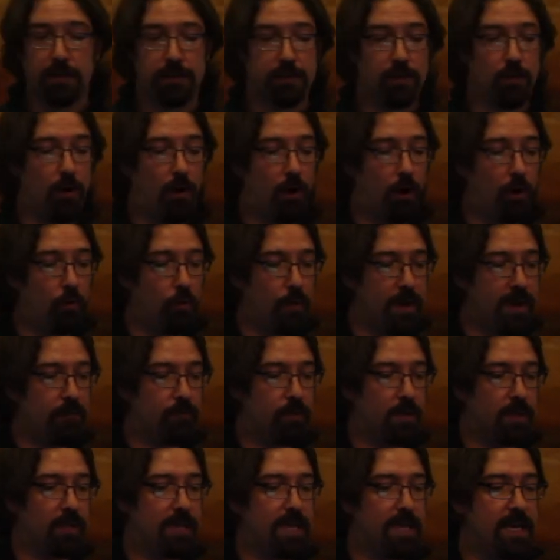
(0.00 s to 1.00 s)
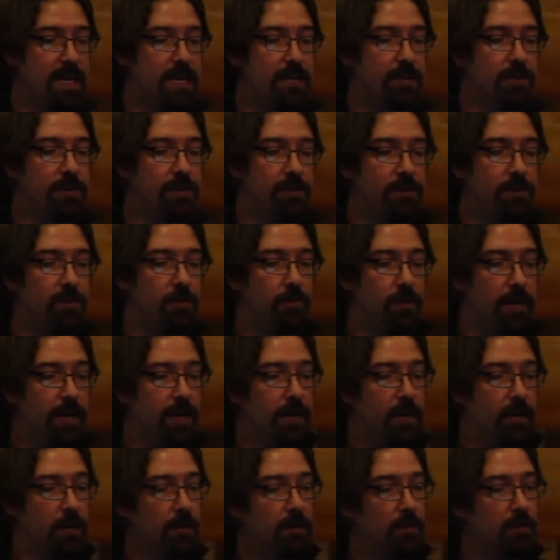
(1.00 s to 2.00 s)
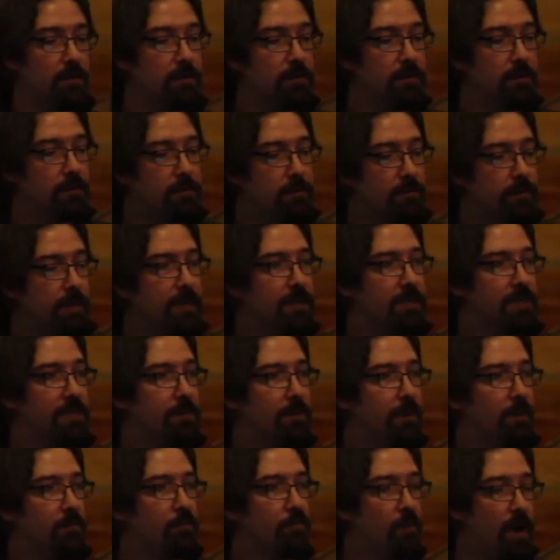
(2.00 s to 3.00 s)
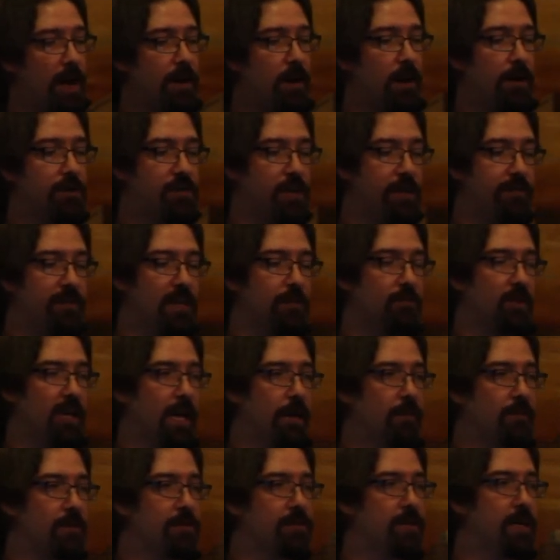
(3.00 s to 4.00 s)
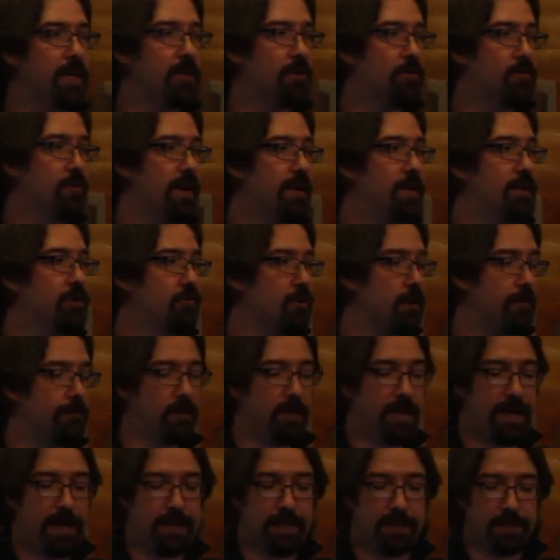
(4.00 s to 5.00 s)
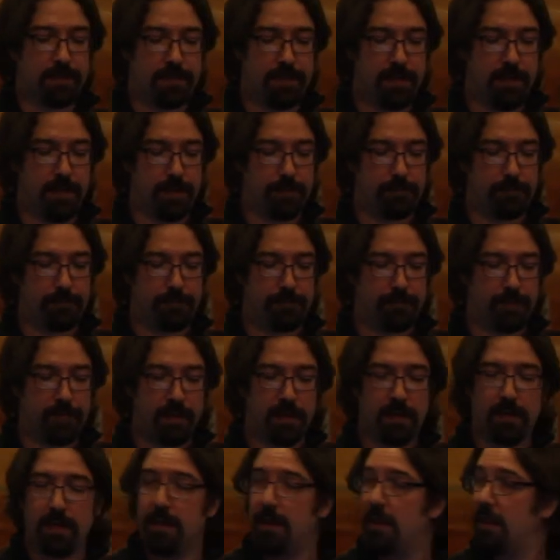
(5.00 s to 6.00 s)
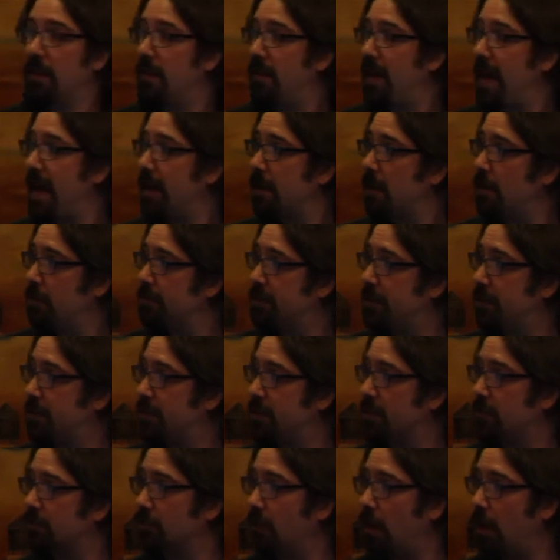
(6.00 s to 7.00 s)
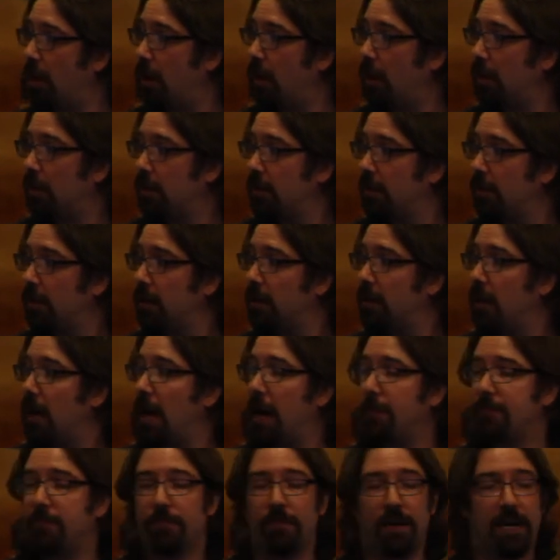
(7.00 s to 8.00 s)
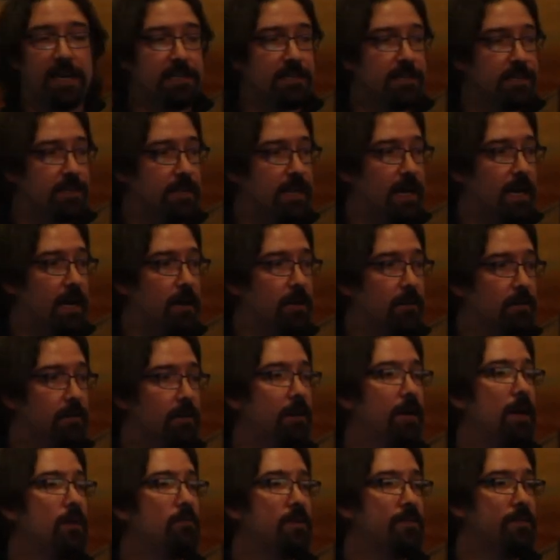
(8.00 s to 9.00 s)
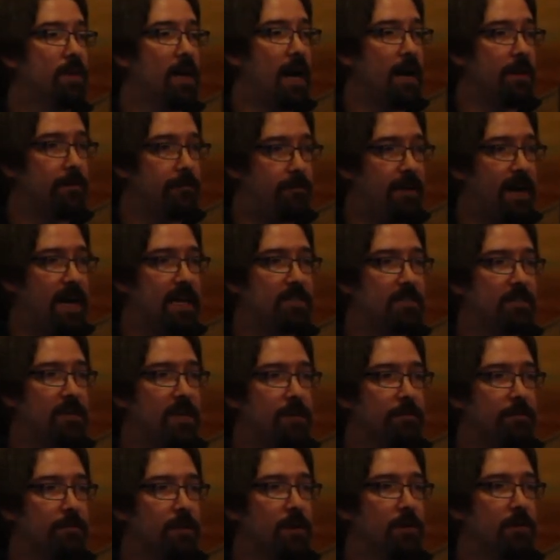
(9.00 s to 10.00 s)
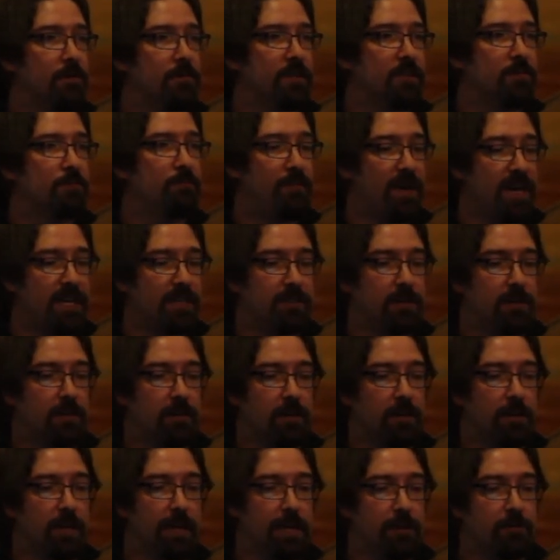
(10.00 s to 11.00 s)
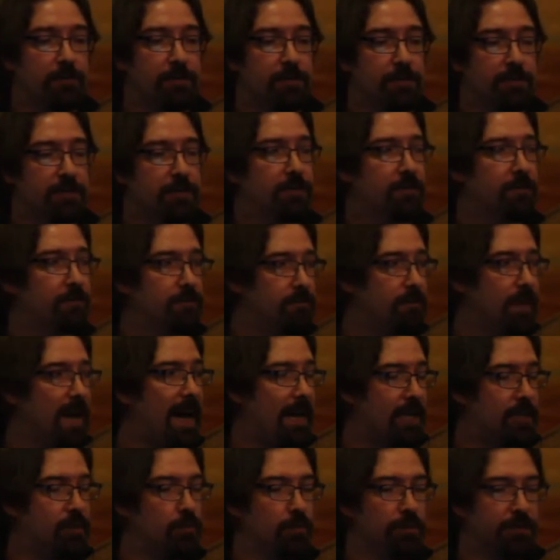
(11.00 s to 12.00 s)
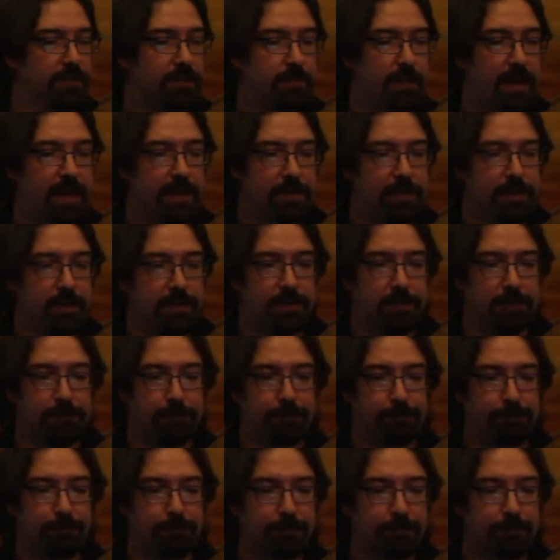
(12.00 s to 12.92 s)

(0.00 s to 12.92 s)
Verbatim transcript: So all we really need to do here is write our JVM language and create a truffle AST. That goes into Graal, optimizes down, and we've got fast native code that's based on our language's actual semantics.